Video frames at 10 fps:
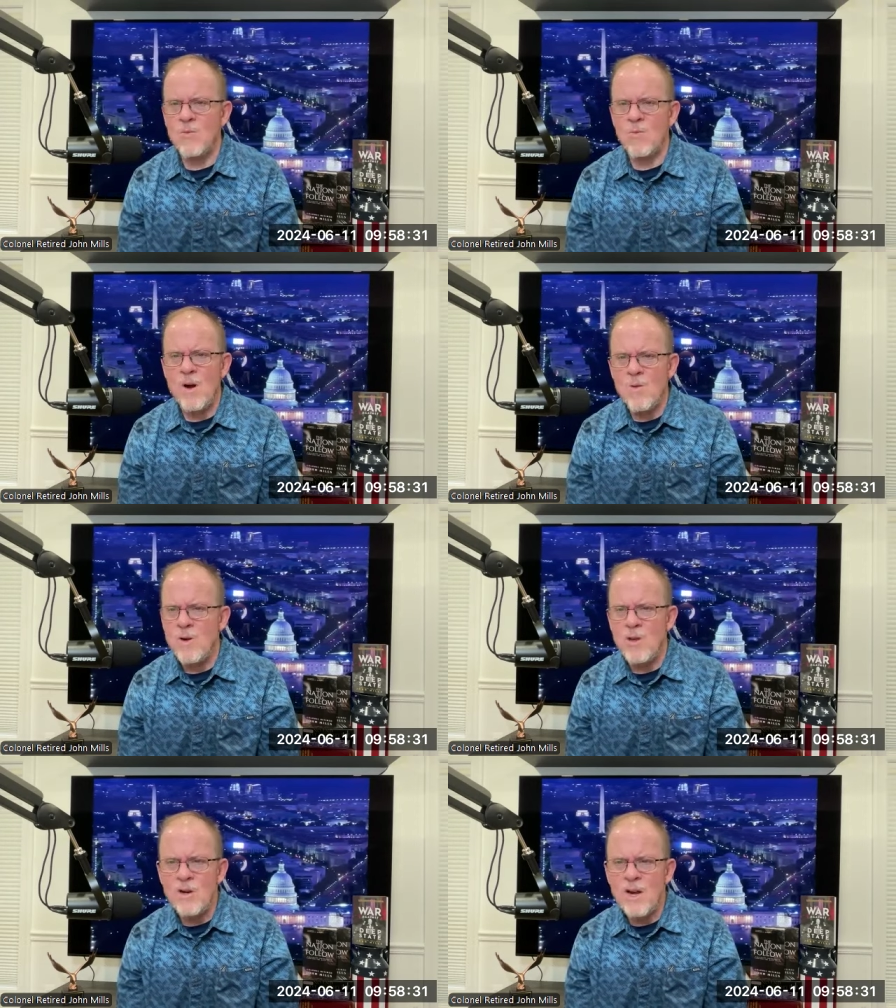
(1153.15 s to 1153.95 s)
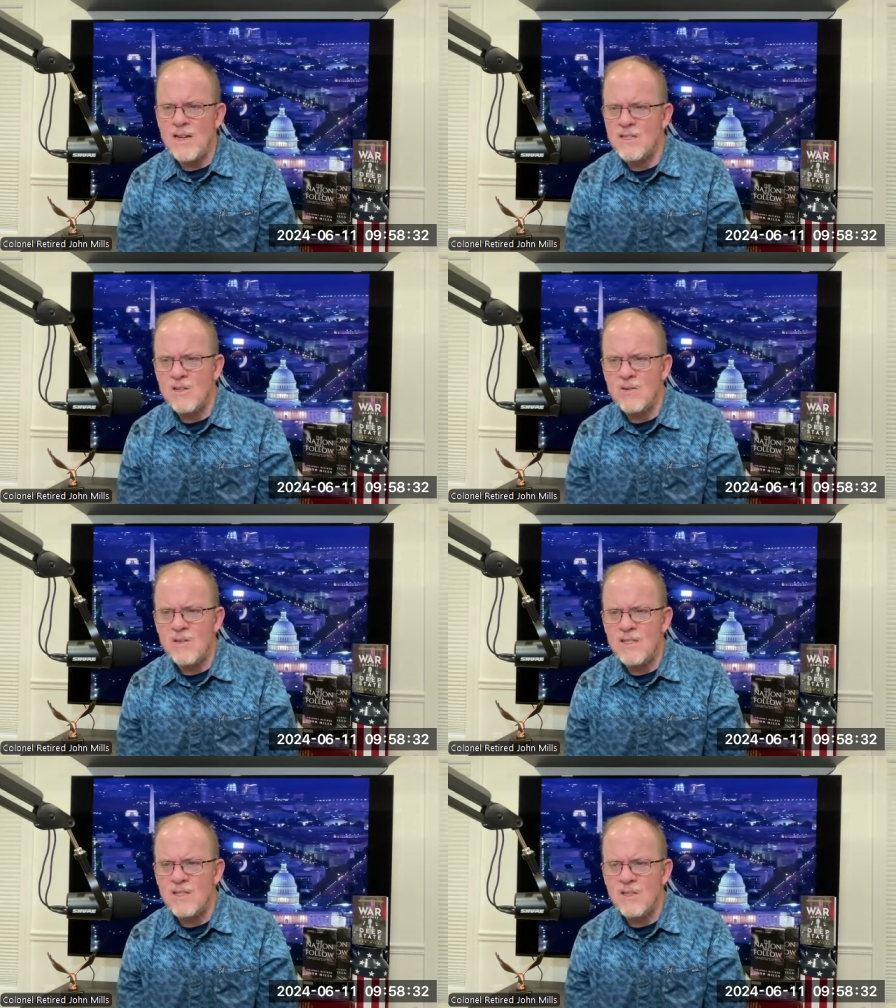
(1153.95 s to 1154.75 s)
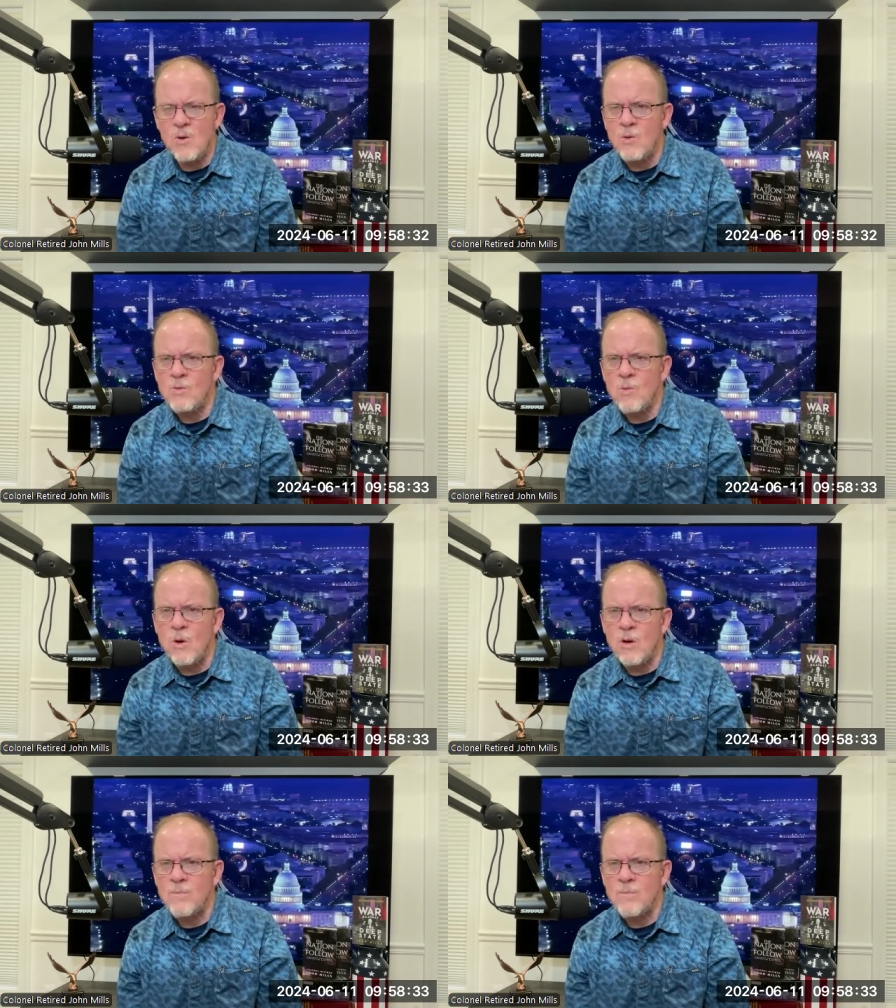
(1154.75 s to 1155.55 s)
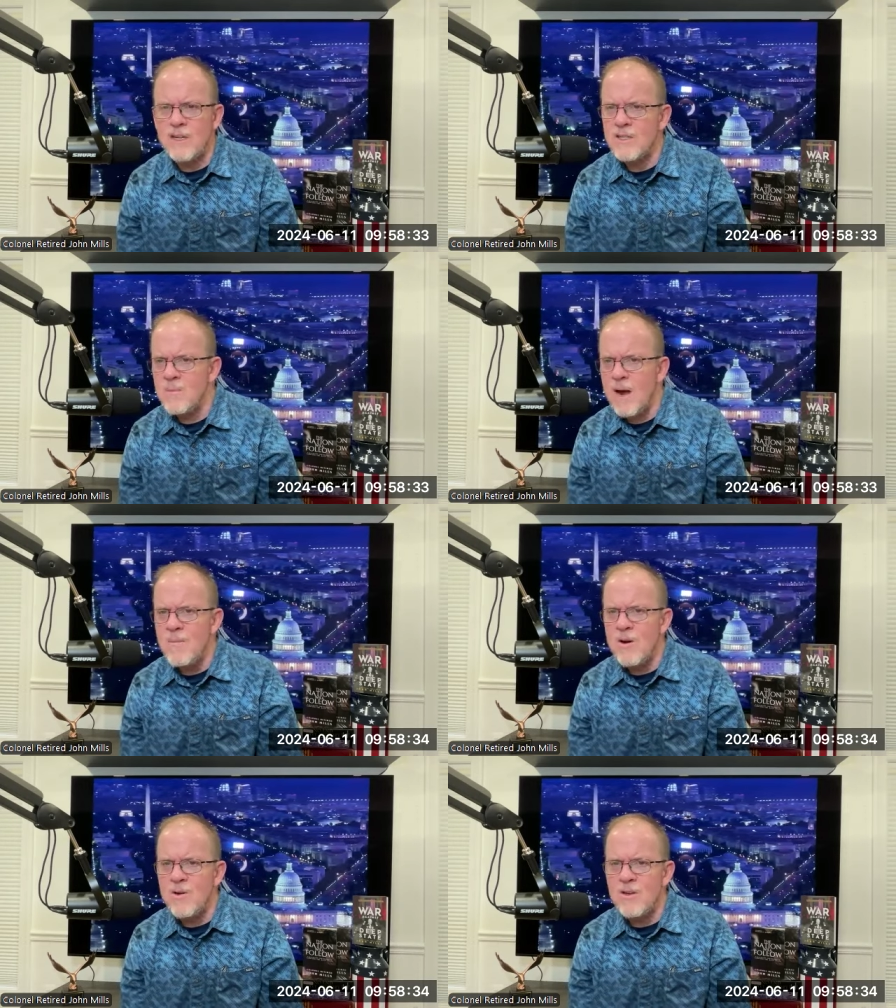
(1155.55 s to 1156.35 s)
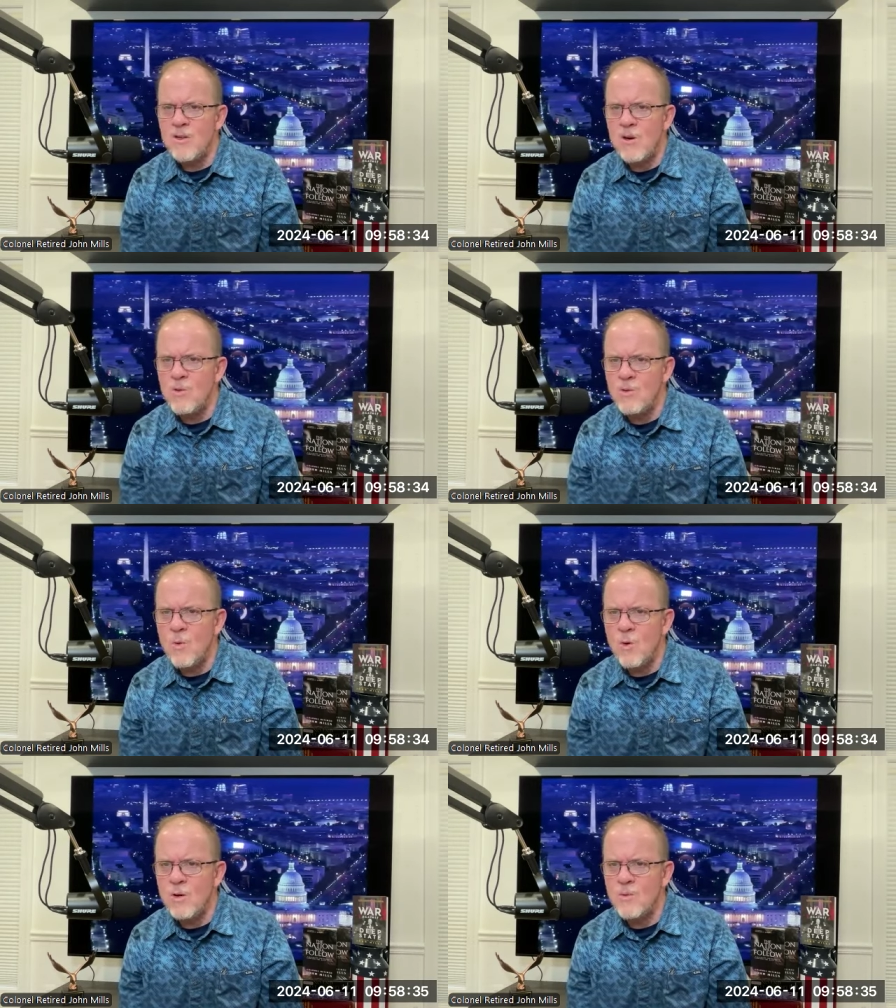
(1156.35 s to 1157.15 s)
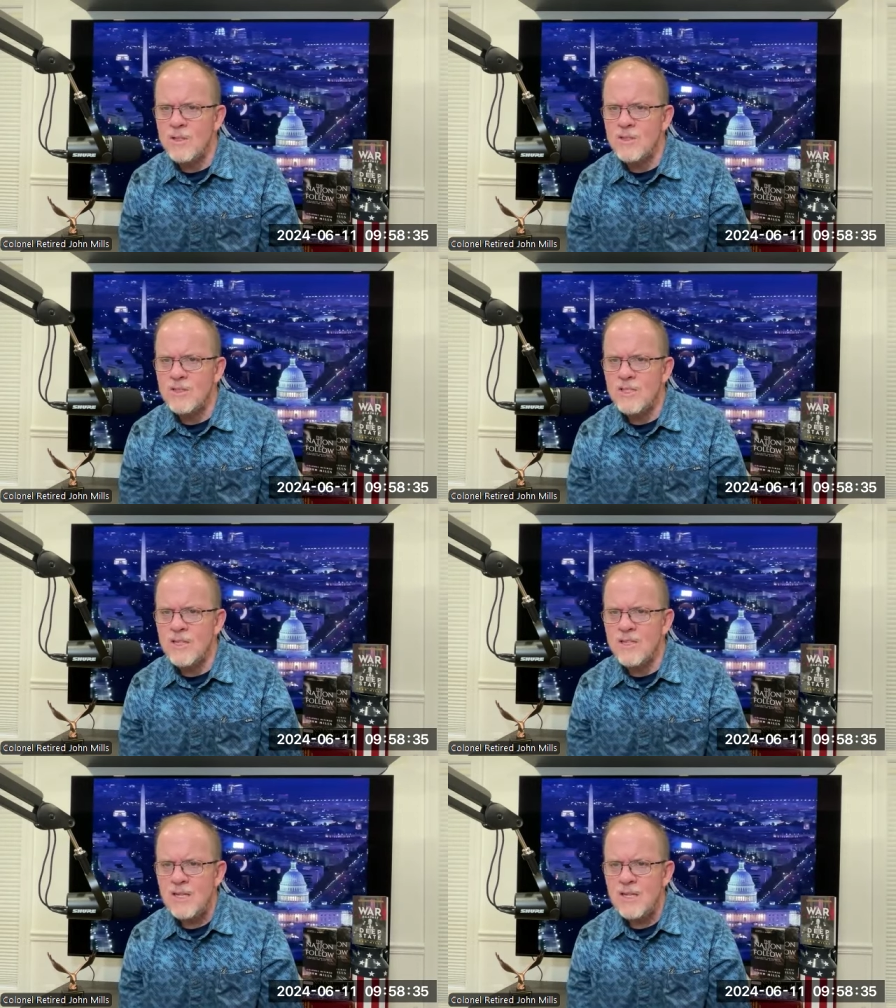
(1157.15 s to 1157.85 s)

Where were you guys during the Cold War? Because my memory of the Cold War was, uh,